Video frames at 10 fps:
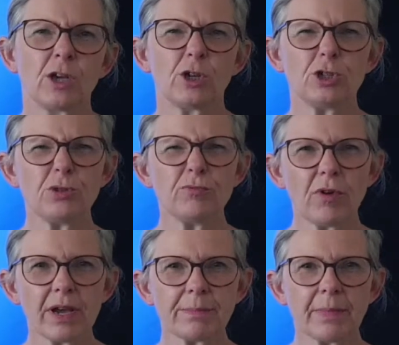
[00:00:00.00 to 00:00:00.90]
could you
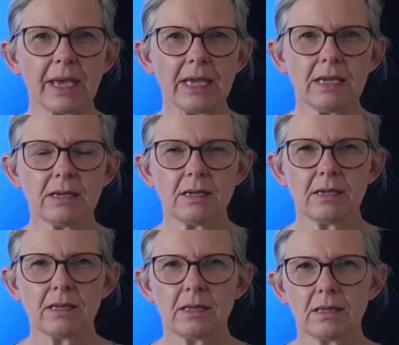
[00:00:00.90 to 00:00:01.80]
write me
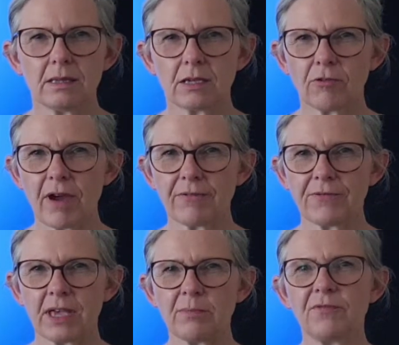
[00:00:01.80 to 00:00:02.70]
the
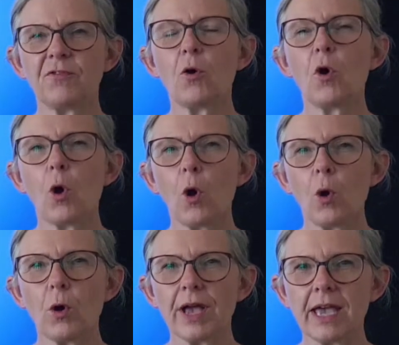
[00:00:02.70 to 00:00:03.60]
grapheme for
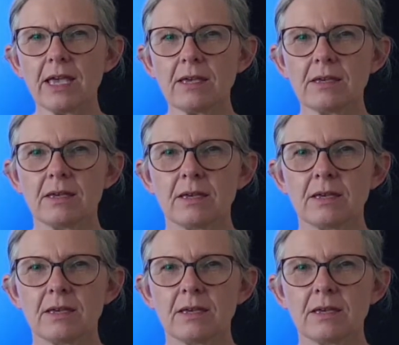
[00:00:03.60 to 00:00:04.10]
oi?